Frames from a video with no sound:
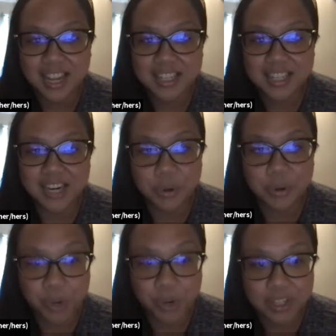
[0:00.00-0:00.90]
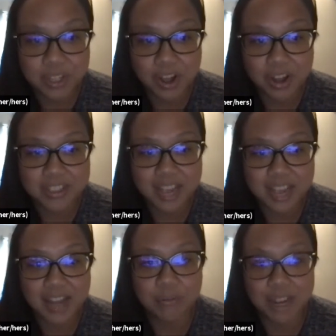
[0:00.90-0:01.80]
Darren works
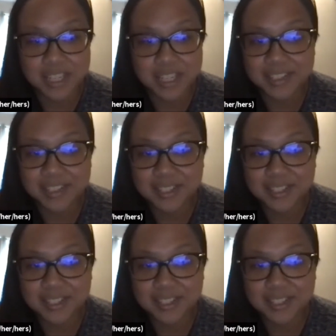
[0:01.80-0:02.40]
alongside residents,